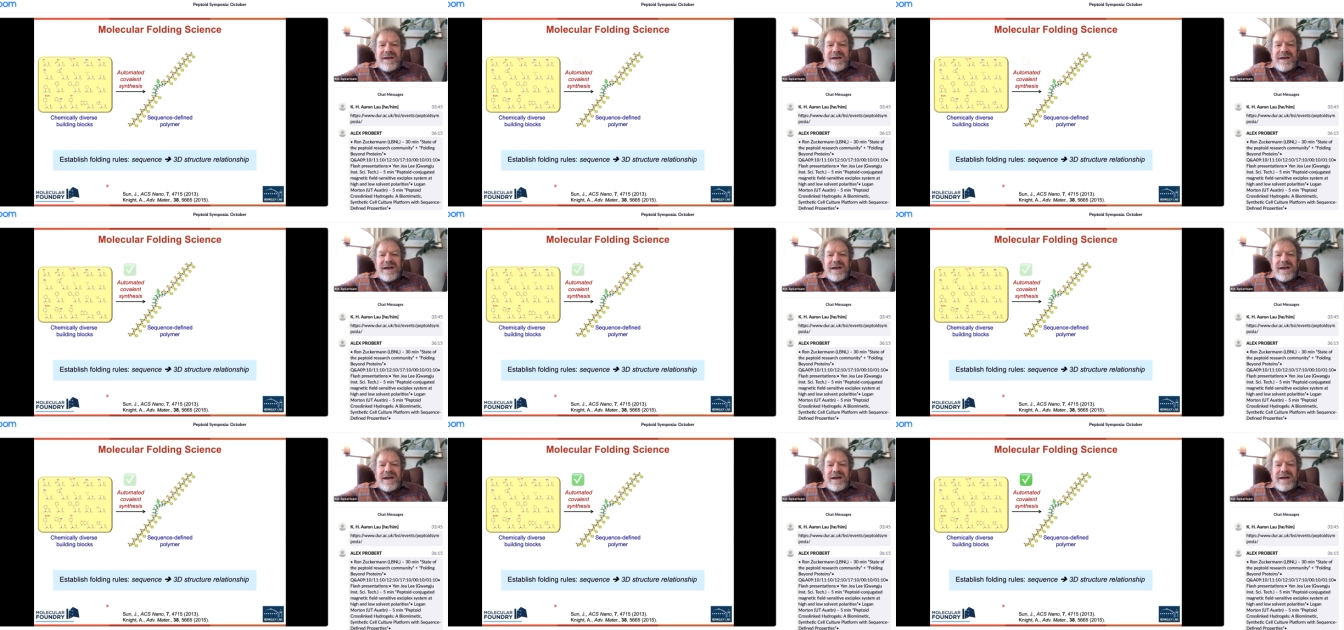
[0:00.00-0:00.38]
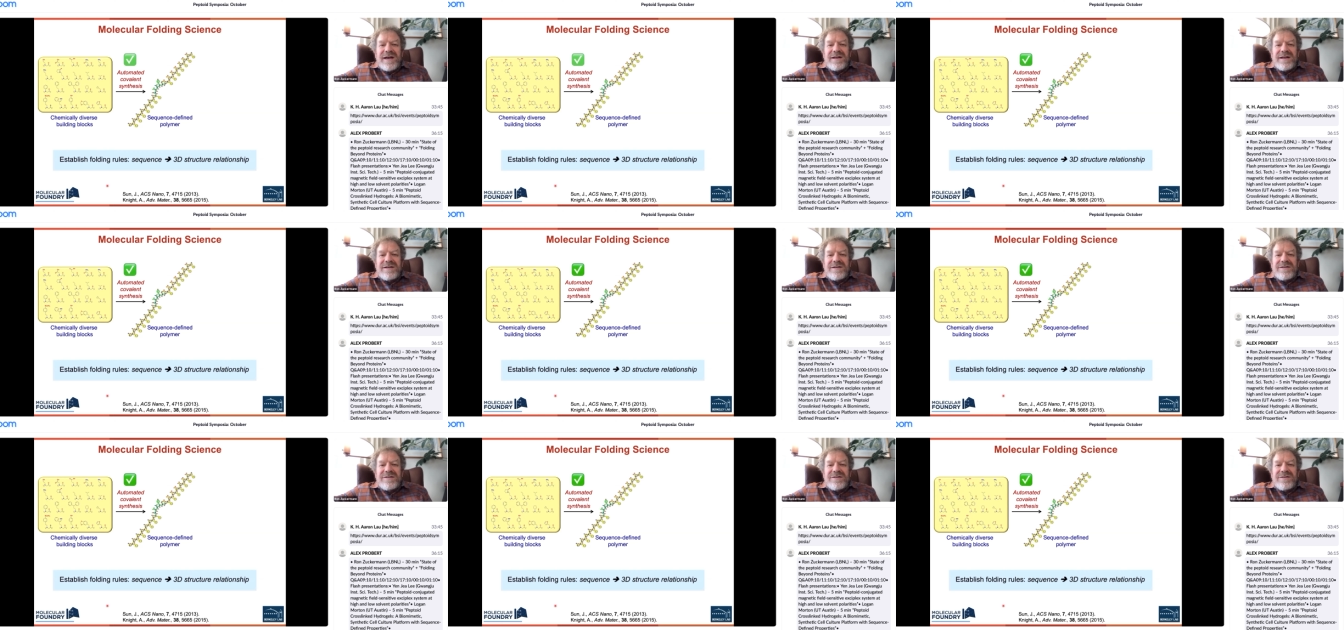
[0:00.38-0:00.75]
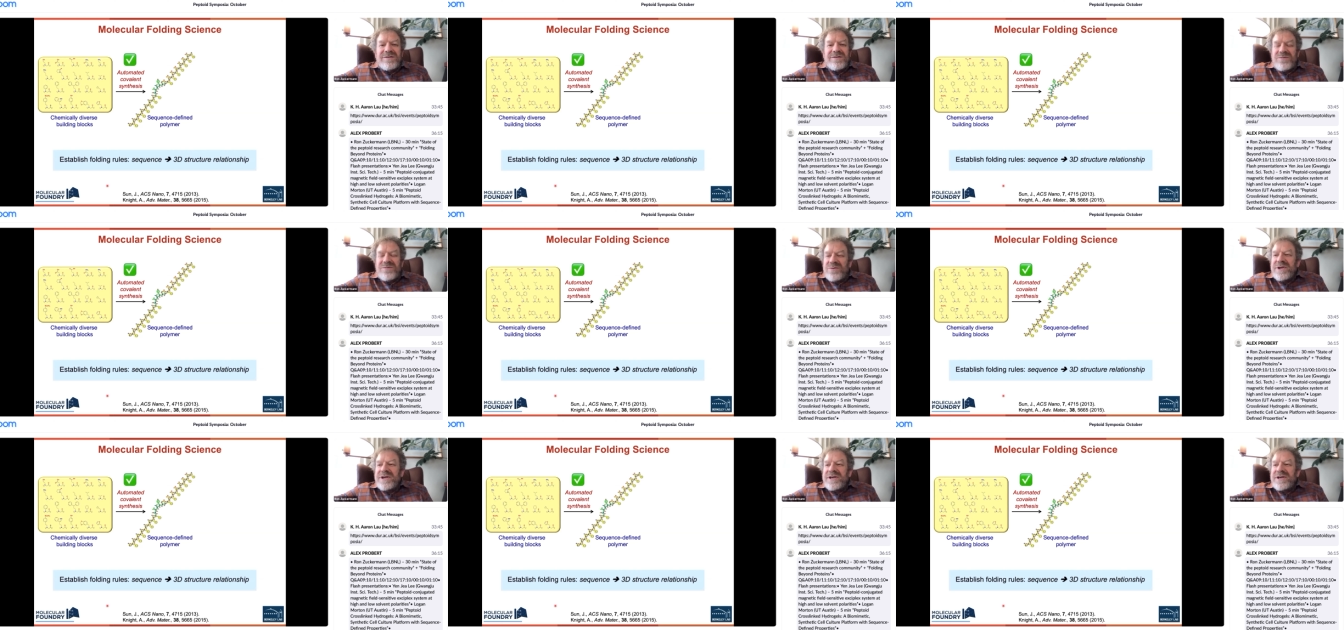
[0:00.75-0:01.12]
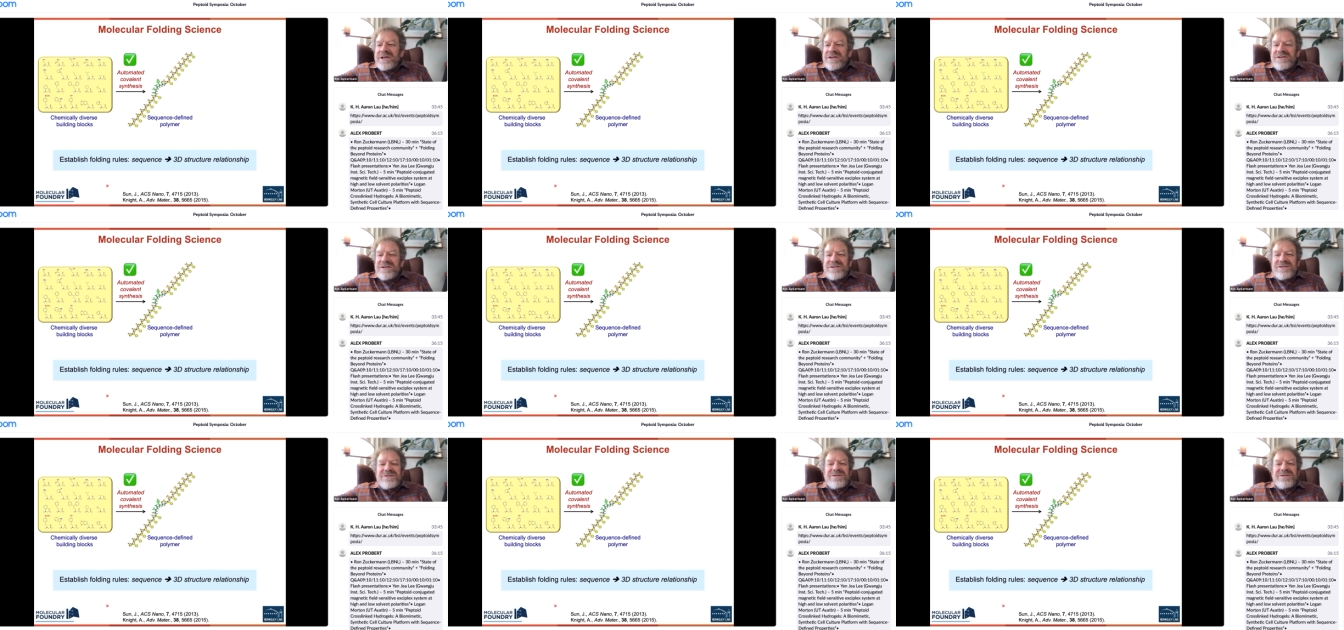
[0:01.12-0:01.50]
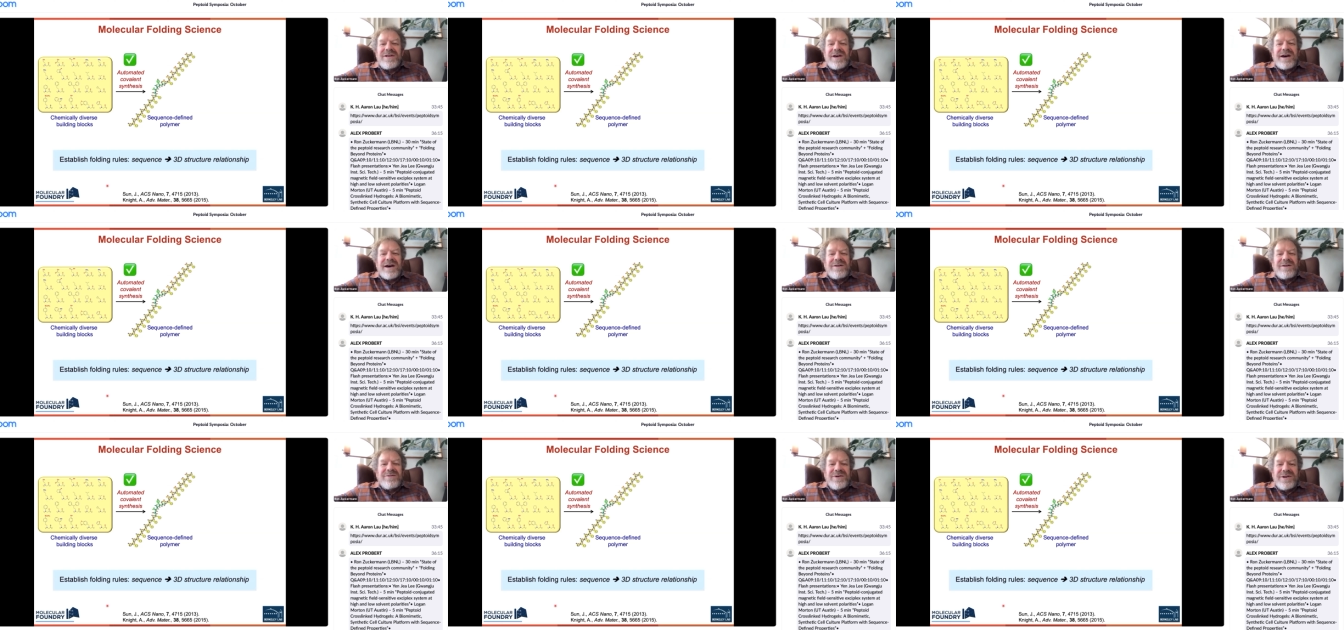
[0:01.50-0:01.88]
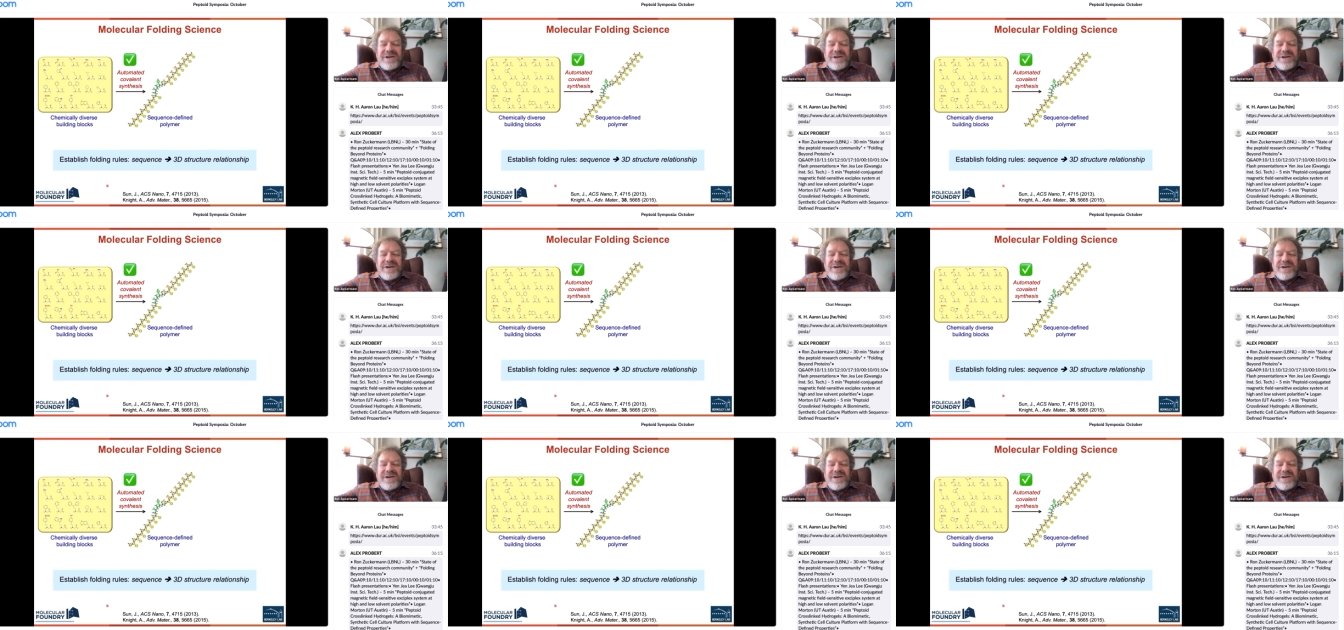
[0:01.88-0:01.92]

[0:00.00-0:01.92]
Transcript: And we can do that.